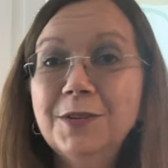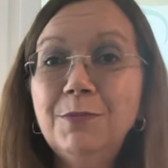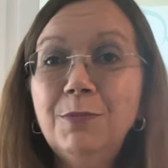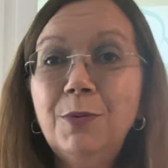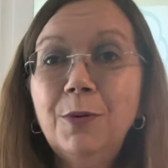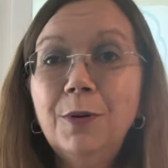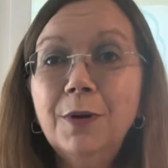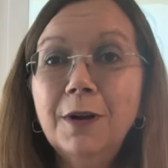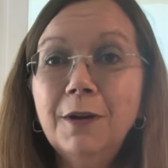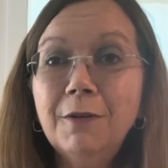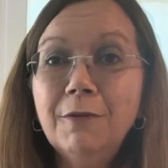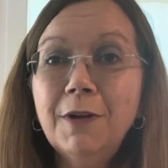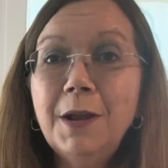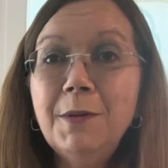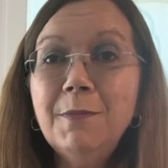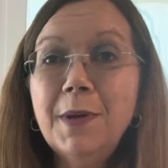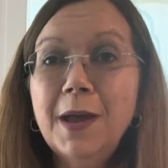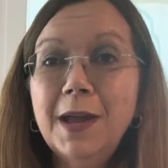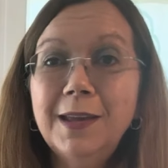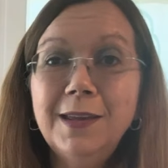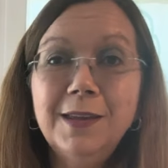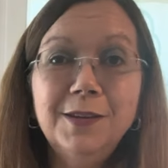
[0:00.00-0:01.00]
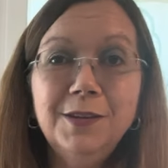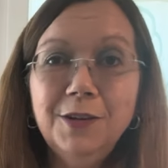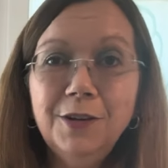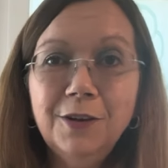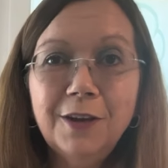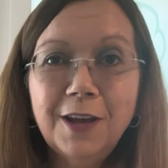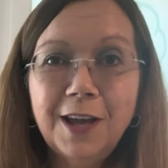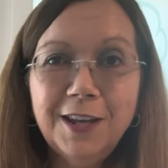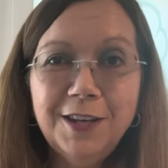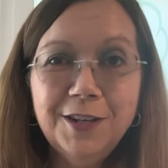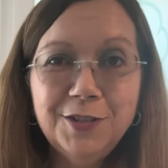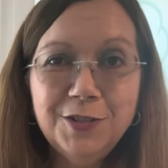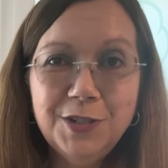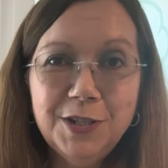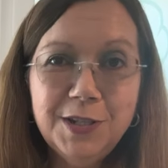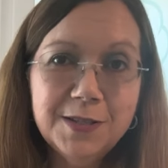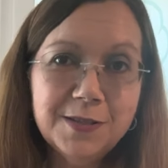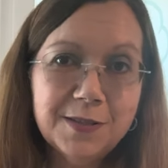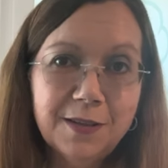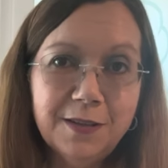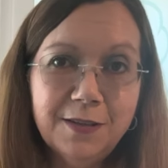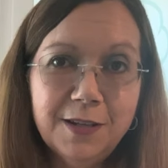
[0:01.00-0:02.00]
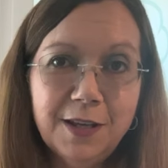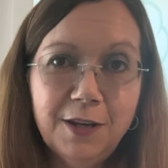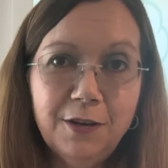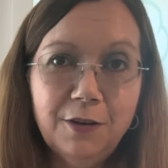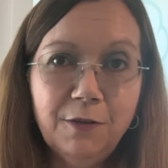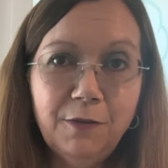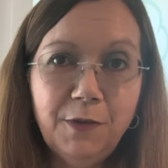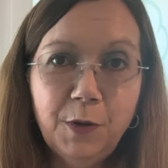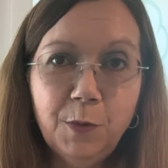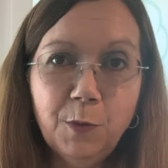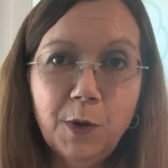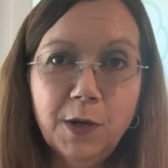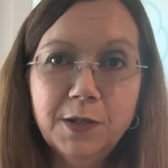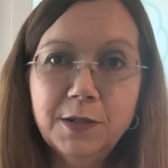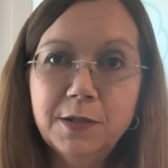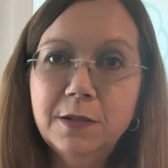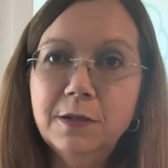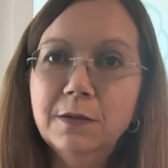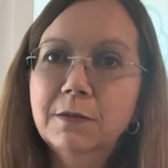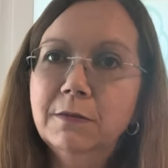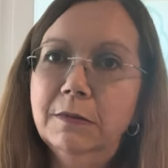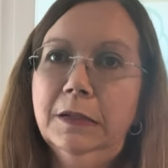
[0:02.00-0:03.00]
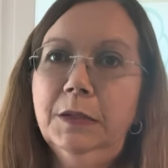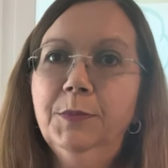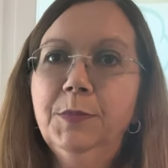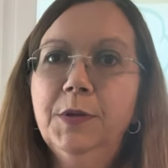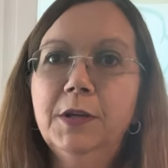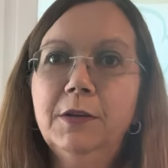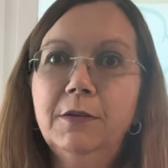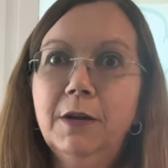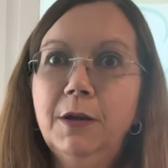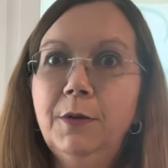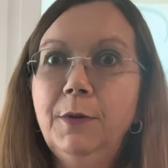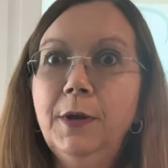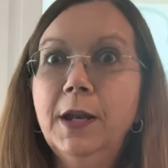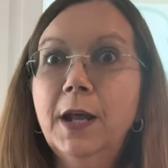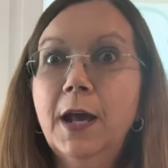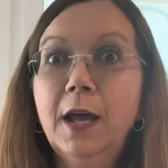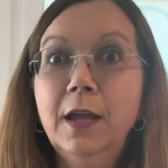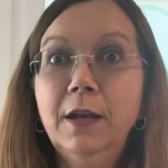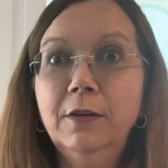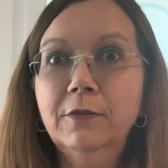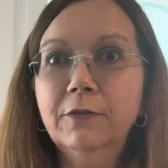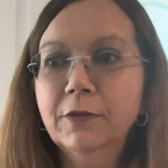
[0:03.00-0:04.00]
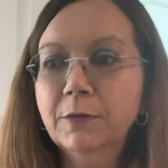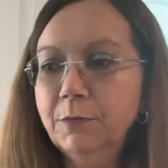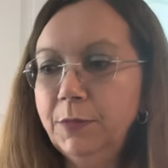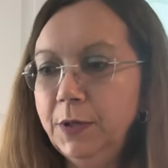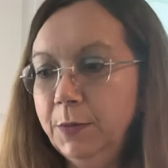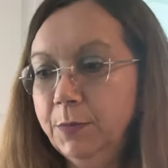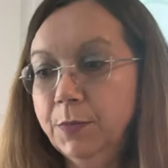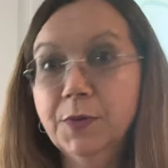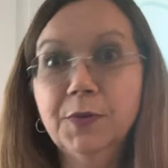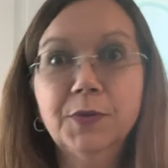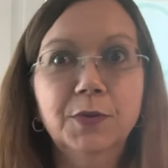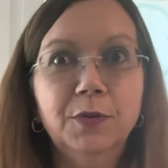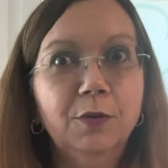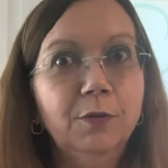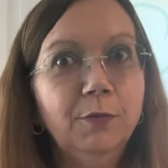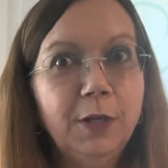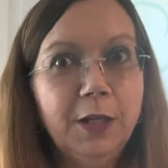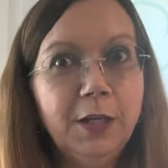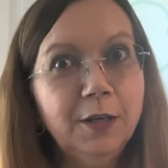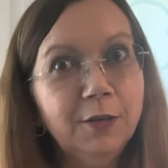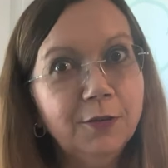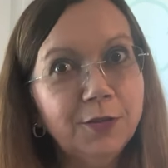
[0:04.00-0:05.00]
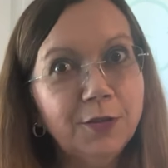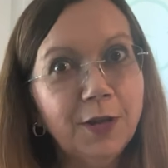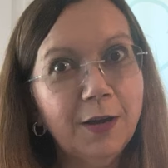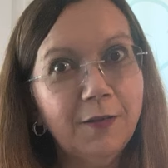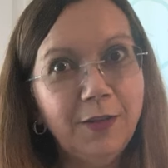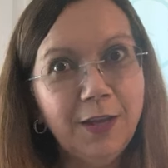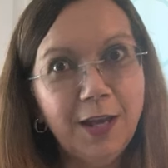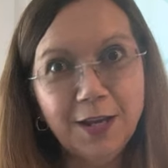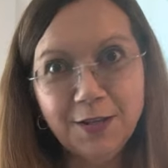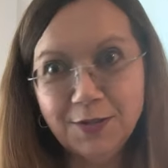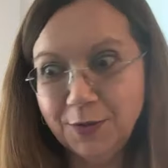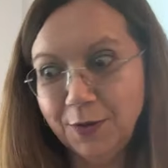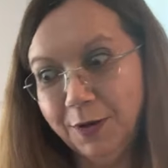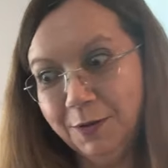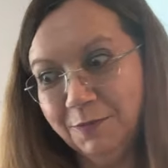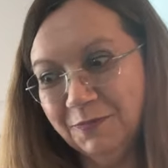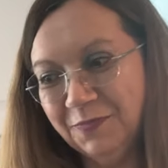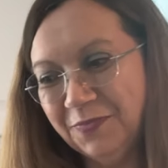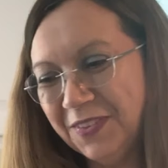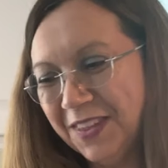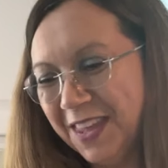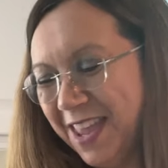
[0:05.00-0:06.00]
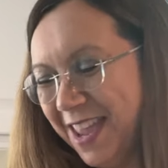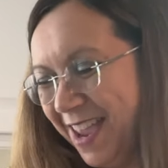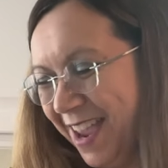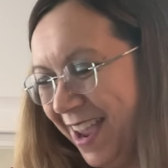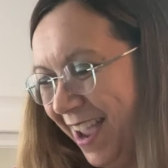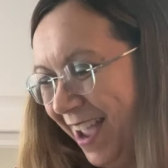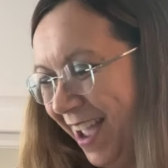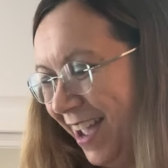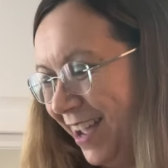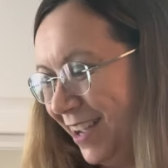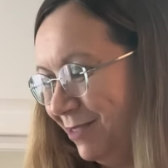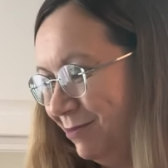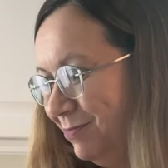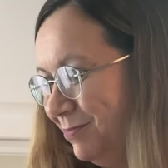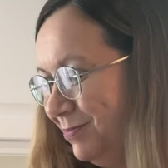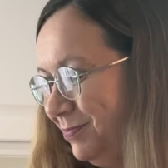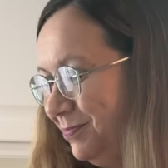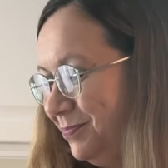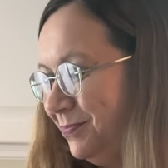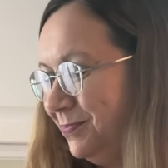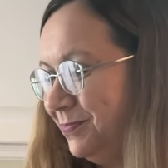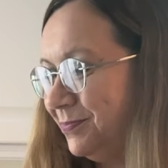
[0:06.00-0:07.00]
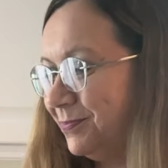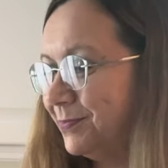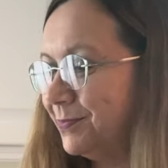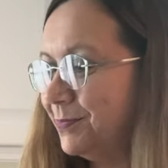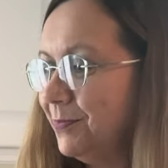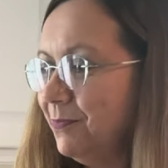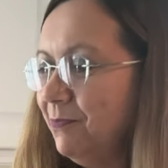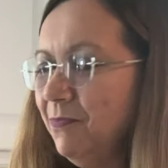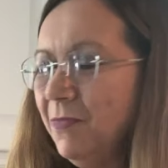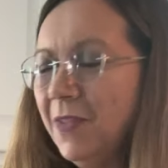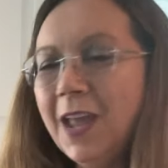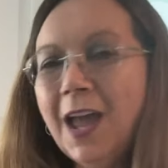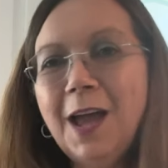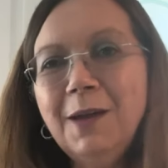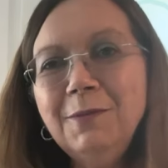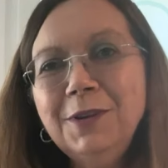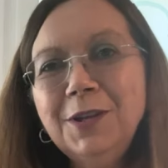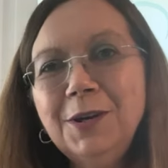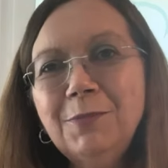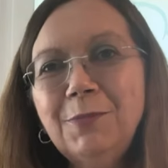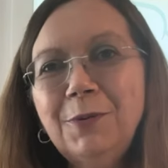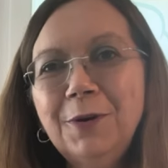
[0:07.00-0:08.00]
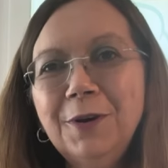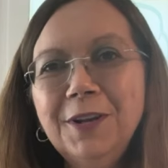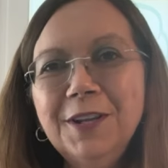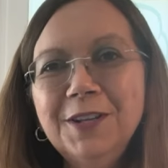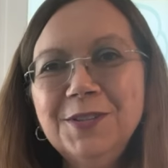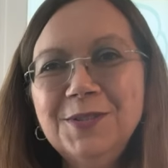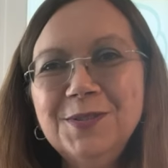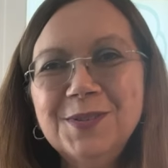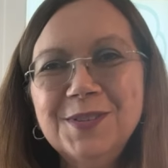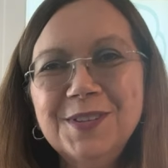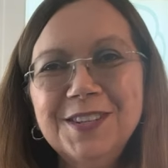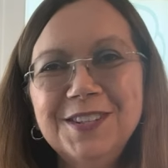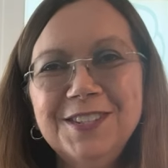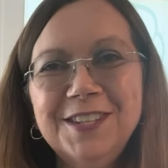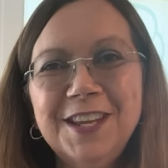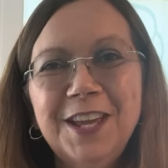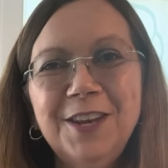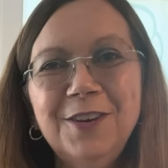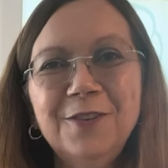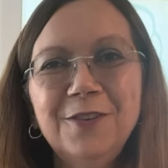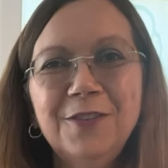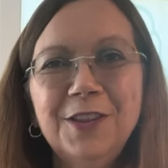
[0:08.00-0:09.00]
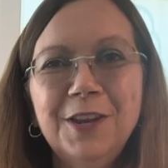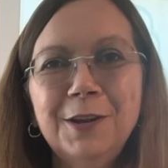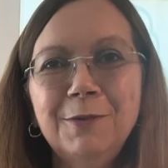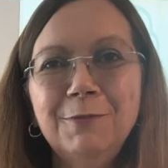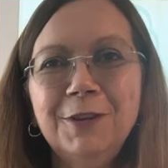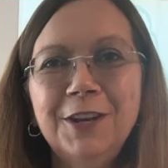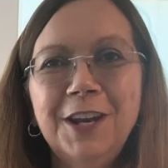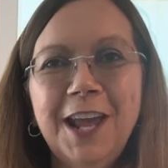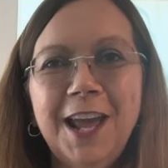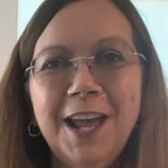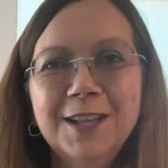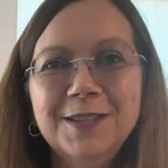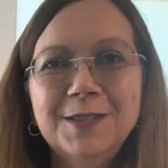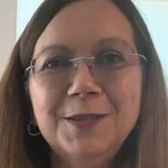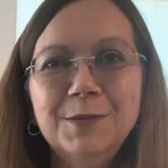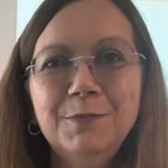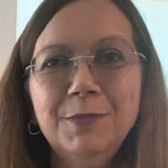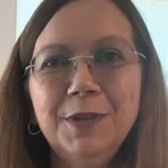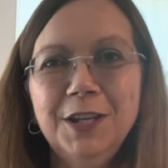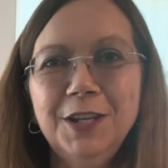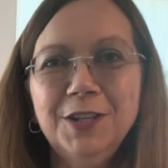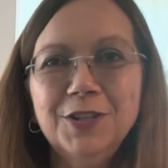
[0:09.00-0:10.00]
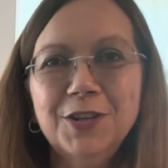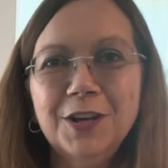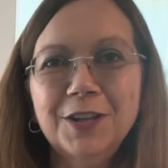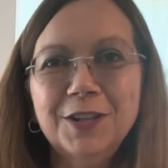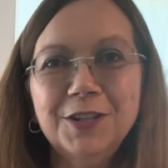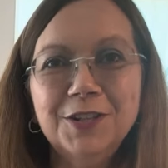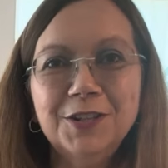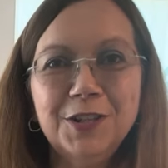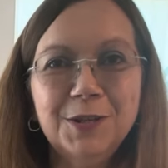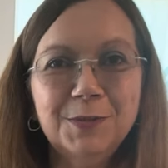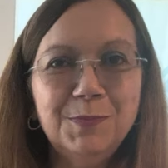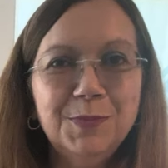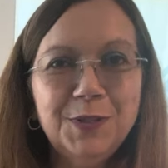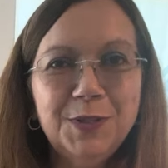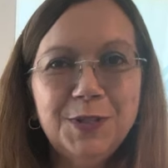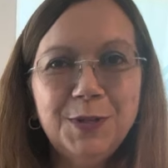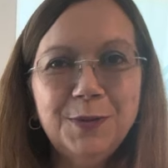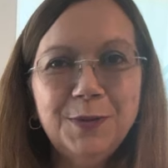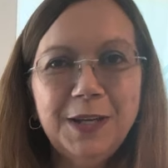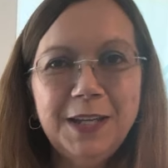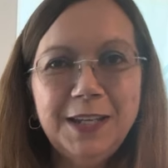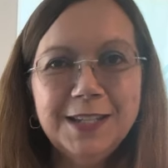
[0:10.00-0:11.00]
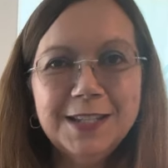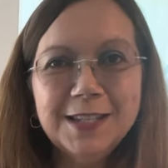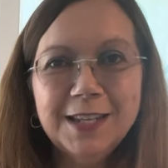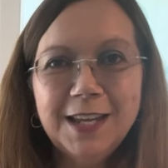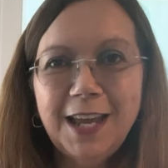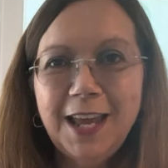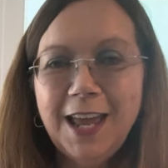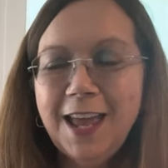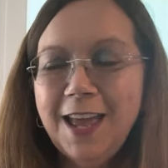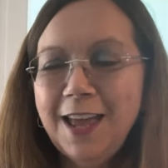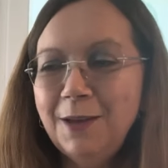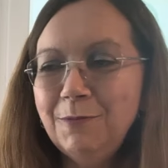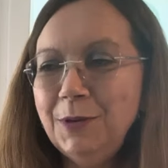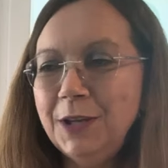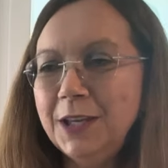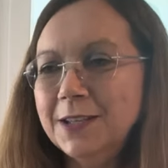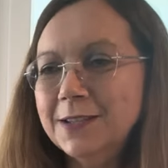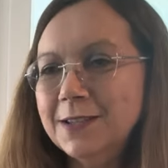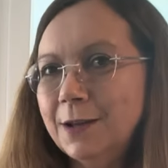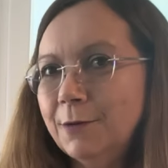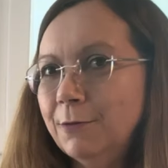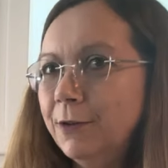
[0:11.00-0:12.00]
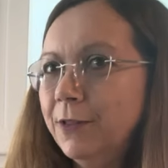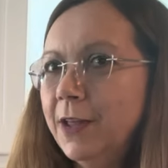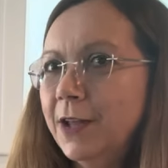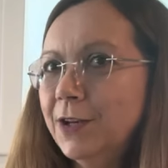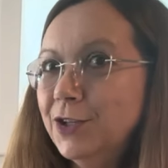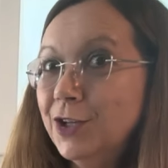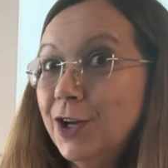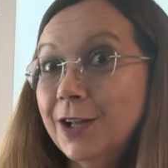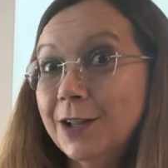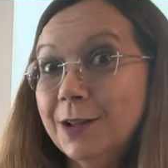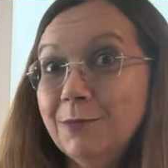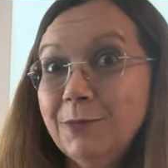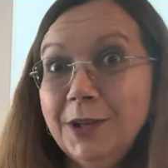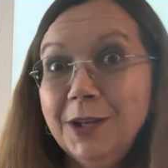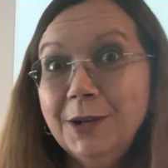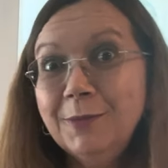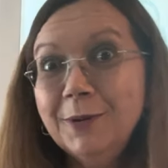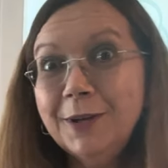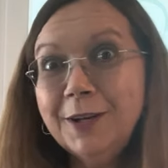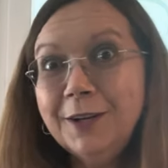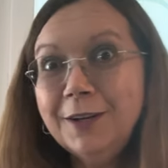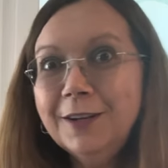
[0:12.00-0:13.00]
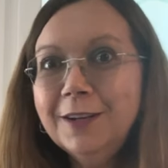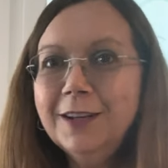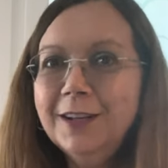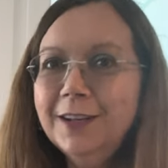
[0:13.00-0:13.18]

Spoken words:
pour it right back into your cottage cheese container if you want to. That'd be a great way to hide it from people so nobody knows you have the ice cream. I'm going to pour it into a container, and then I'm going to add some mini chocolate chips to it because I want that chocolate peanut butter,